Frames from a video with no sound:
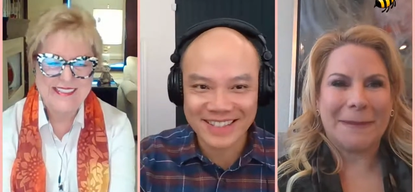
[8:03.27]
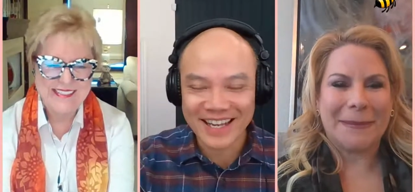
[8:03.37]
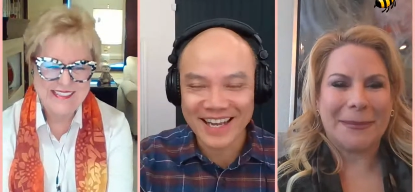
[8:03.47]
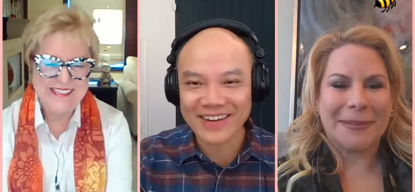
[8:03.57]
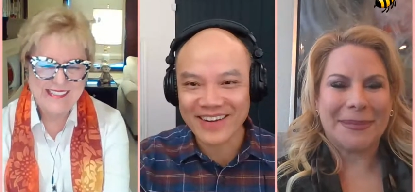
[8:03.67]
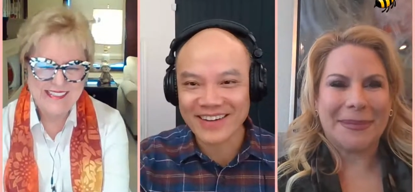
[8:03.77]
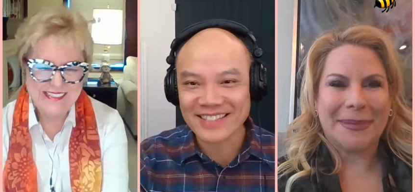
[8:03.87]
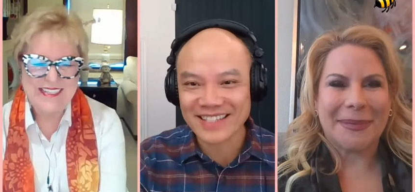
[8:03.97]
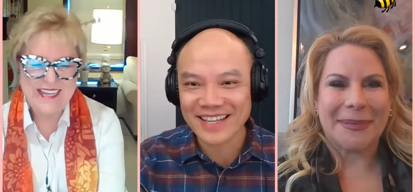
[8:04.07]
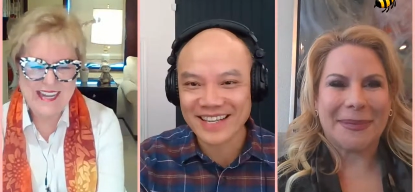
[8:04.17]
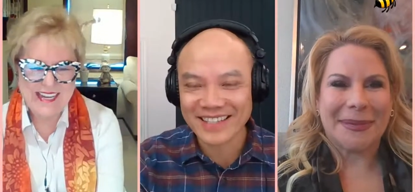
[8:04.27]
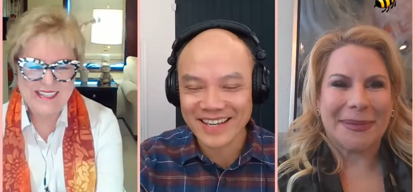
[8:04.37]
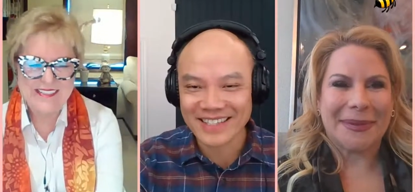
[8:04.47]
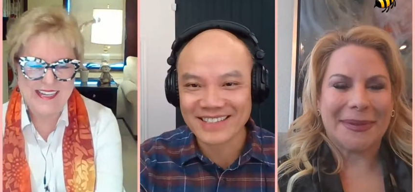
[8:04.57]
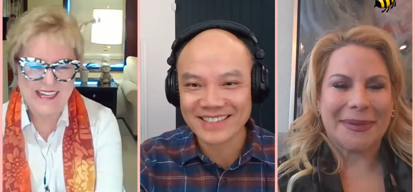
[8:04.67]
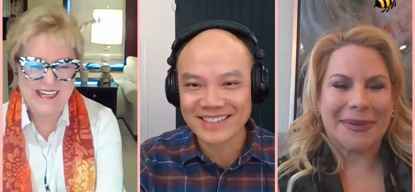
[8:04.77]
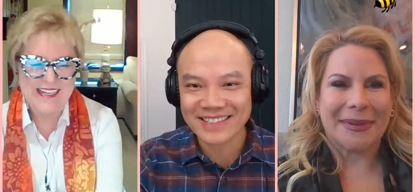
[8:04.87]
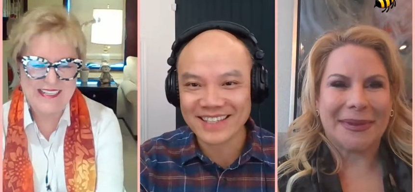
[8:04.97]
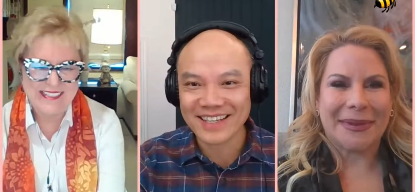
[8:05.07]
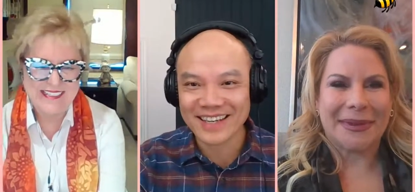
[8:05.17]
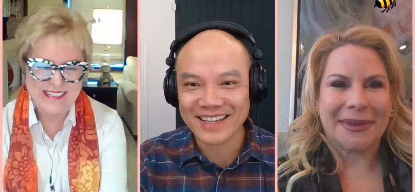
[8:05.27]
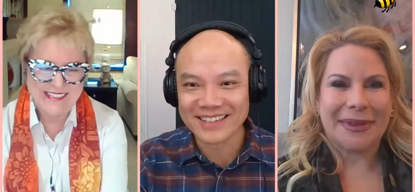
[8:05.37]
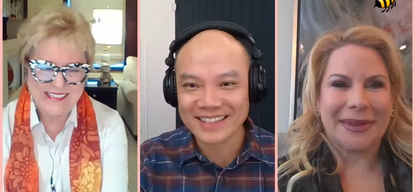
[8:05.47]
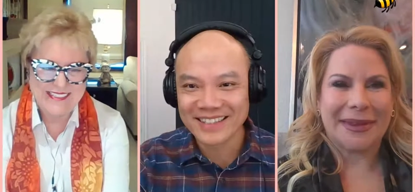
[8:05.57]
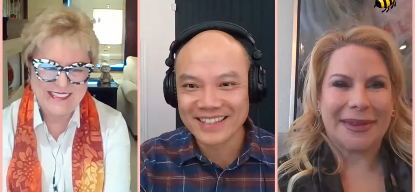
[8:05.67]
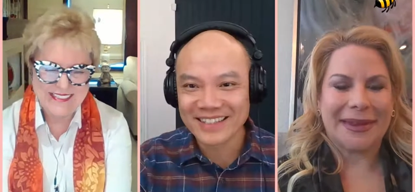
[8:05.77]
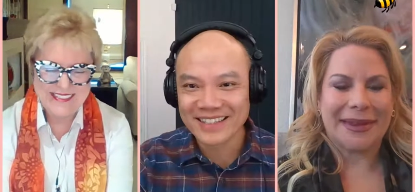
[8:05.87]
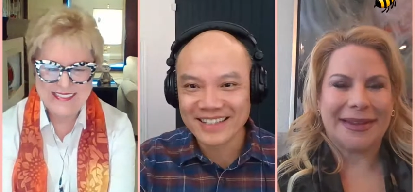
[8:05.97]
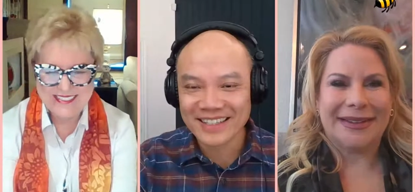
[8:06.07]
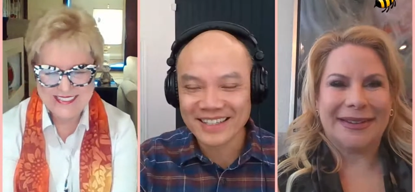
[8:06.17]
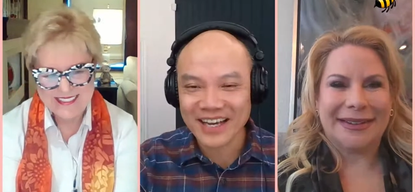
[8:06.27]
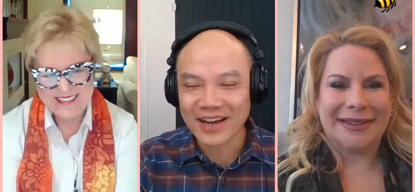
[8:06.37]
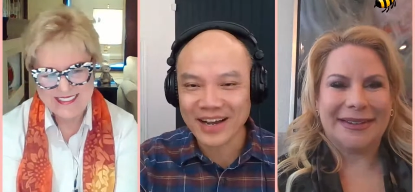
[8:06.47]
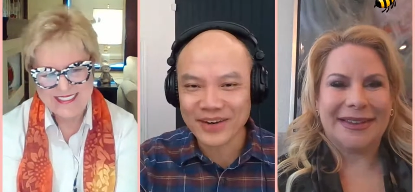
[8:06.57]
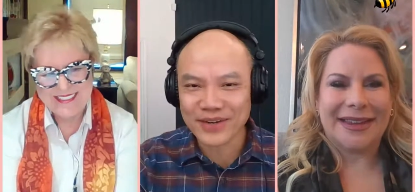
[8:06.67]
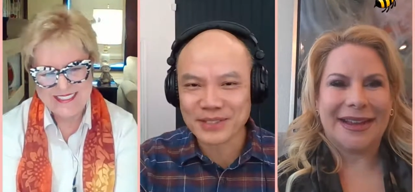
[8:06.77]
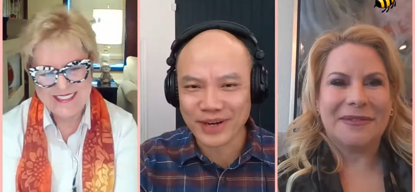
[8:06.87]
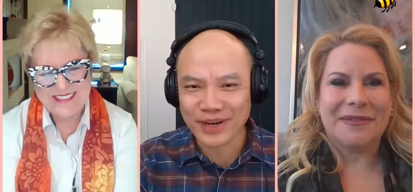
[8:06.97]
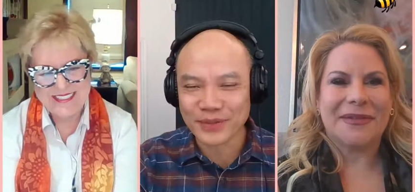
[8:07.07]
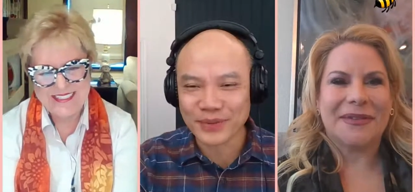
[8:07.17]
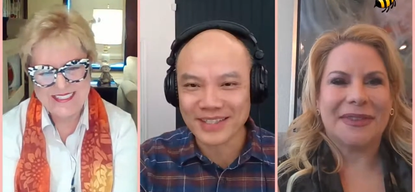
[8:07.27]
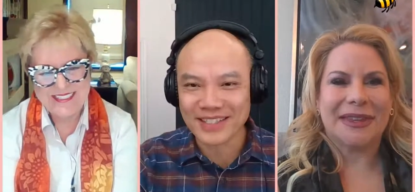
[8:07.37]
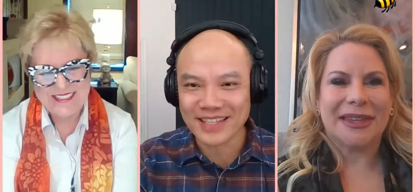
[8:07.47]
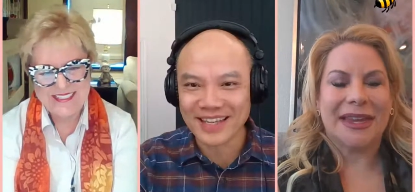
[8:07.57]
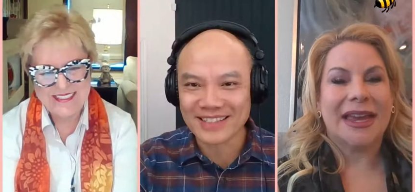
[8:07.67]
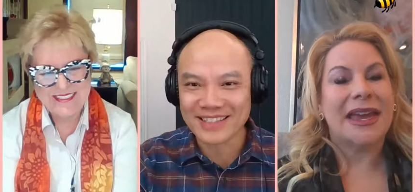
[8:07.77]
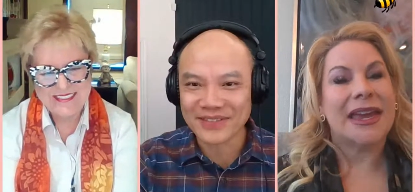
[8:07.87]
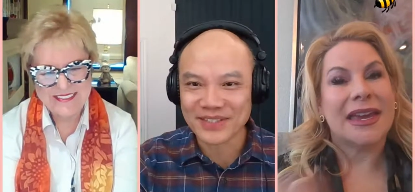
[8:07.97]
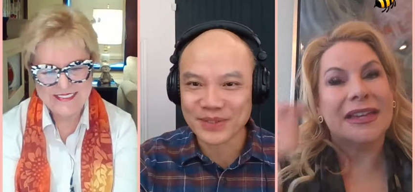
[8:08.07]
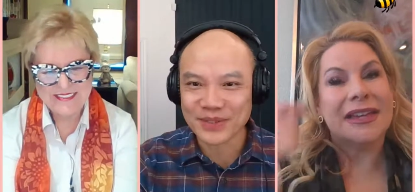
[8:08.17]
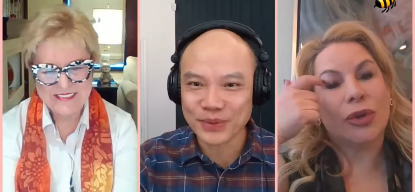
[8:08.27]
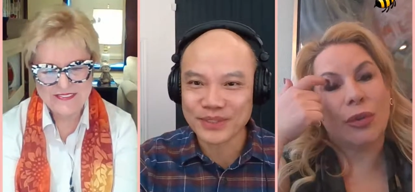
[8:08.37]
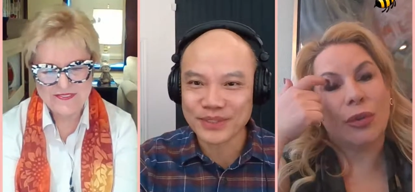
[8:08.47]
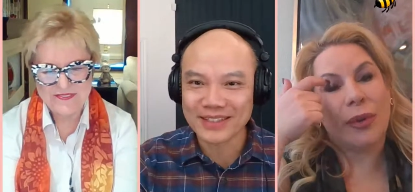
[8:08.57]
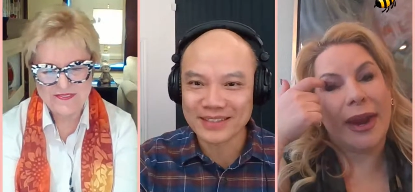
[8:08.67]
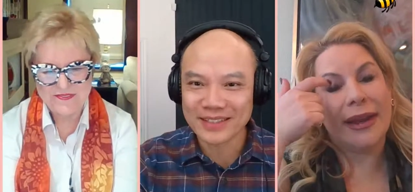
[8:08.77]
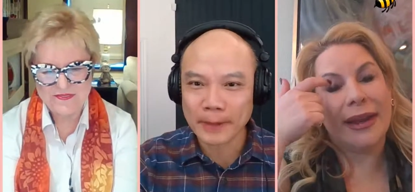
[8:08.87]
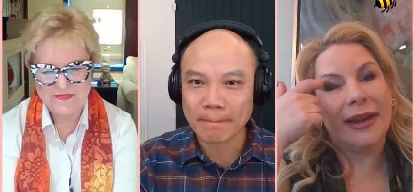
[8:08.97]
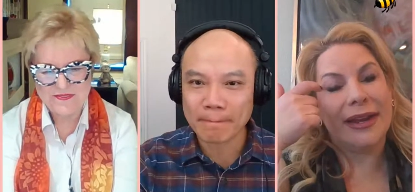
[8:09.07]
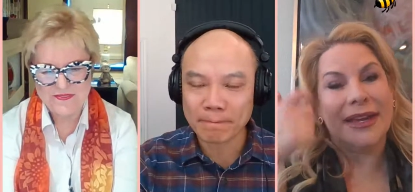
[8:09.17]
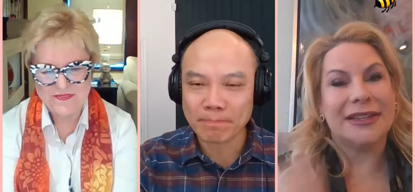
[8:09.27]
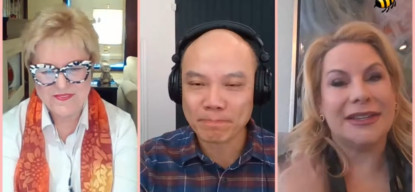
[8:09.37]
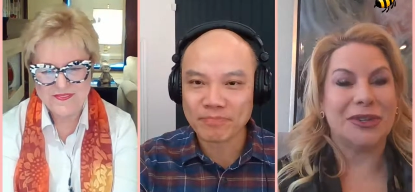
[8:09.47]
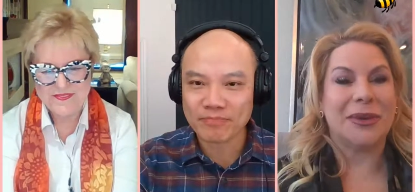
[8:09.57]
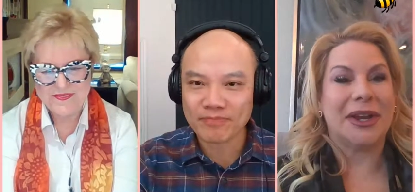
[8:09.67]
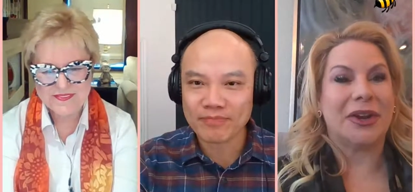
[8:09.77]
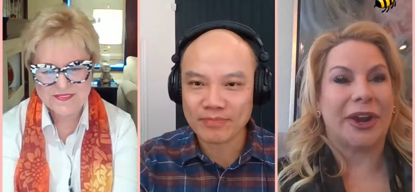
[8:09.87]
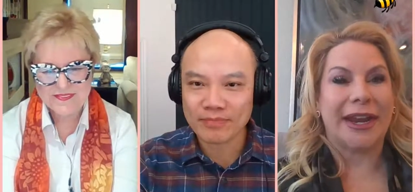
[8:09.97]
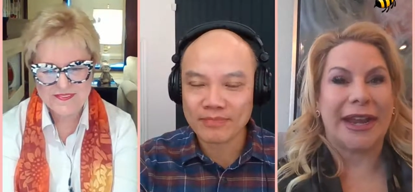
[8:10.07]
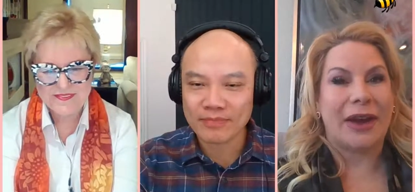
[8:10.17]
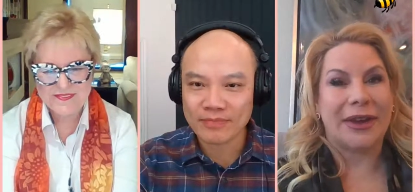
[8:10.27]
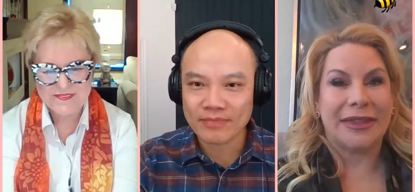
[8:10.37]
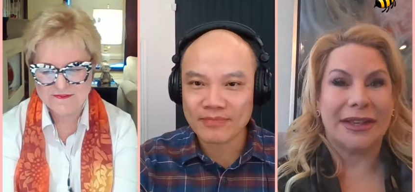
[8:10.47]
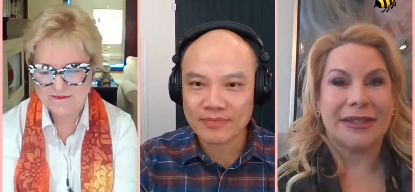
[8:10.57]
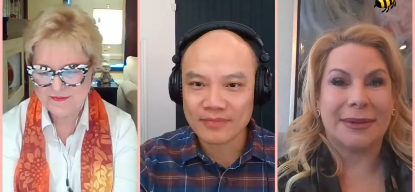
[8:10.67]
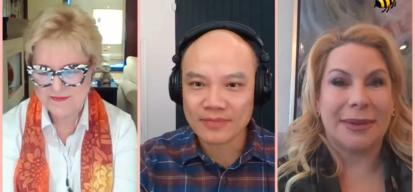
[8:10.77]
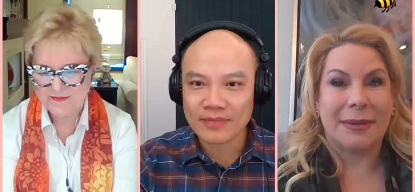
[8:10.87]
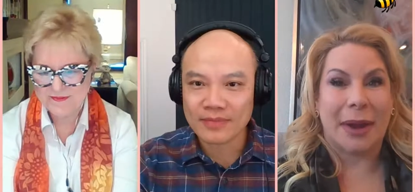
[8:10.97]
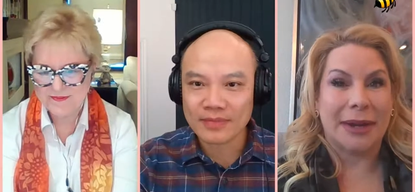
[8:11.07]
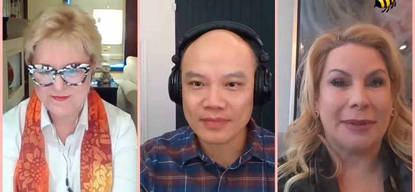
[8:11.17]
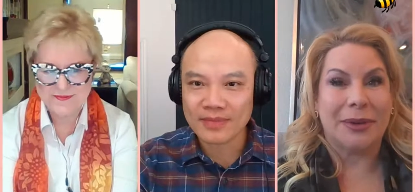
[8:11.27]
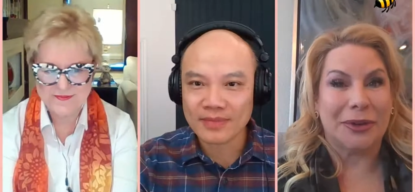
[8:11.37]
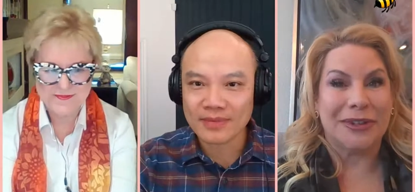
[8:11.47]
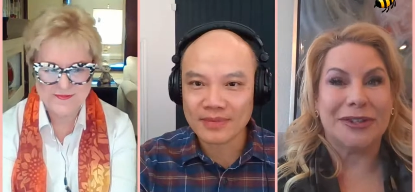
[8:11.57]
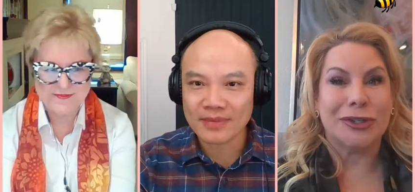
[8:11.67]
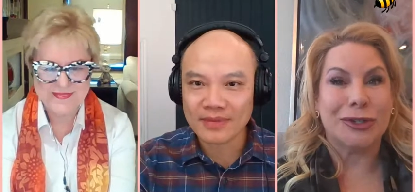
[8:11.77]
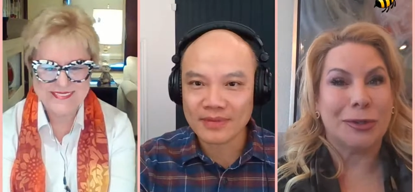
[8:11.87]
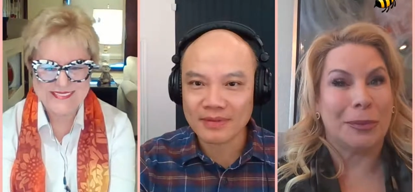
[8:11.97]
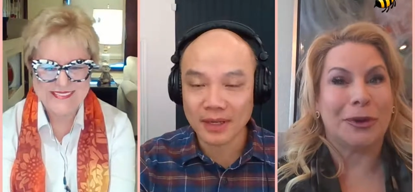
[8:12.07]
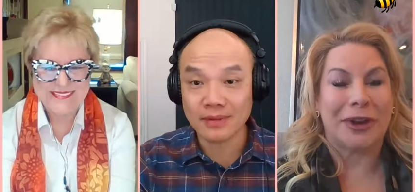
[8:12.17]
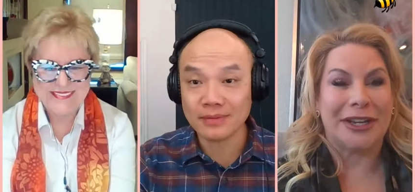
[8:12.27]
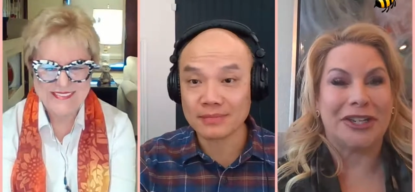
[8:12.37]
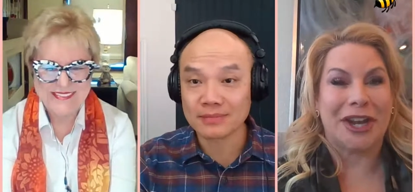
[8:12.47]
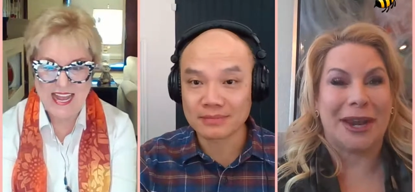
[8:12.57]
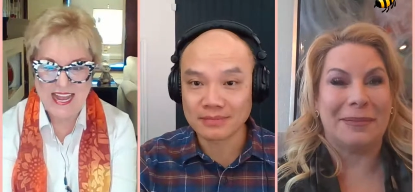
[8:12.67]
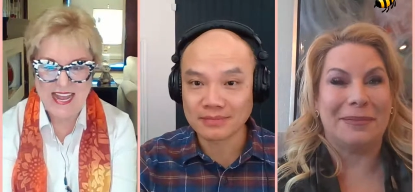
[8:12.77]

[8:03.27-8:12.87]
Speaker 1: now, now I see now it. Yes. Why? yeah. How, how is Braden doing these days with he's school? Great.
Speaker 2: And... He's doing great now. He thinks he's going to be a bodybuilder. He's in super oh. great oh. shape.